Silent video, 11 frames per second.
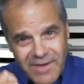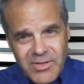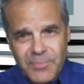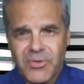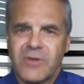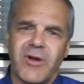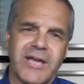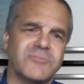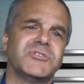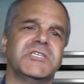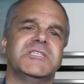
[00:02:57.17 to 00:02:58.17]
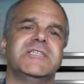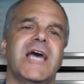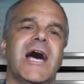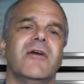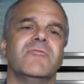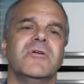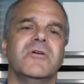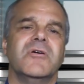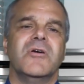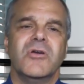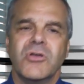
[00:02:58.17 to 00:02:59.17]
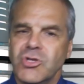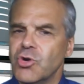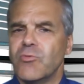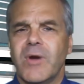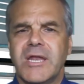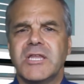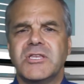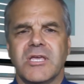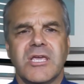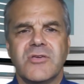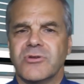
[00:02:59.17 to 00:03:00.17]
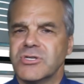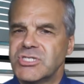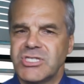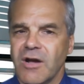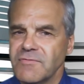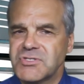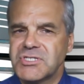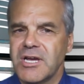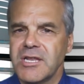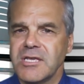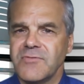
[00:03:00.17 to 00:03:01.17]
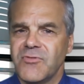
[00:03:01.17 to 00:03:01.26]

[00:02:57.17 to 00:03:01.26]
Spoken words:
have the prerequisites down, you're ready to either self-study